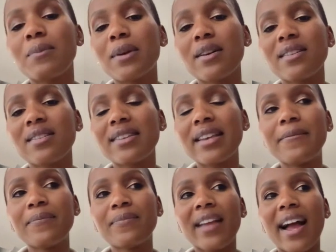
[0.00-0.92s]
because
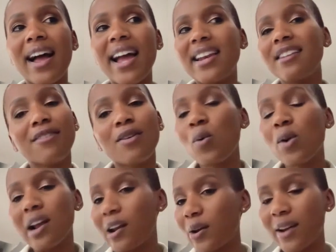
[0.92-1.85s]
I never
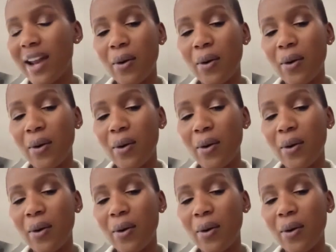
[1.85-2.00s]
walk alone.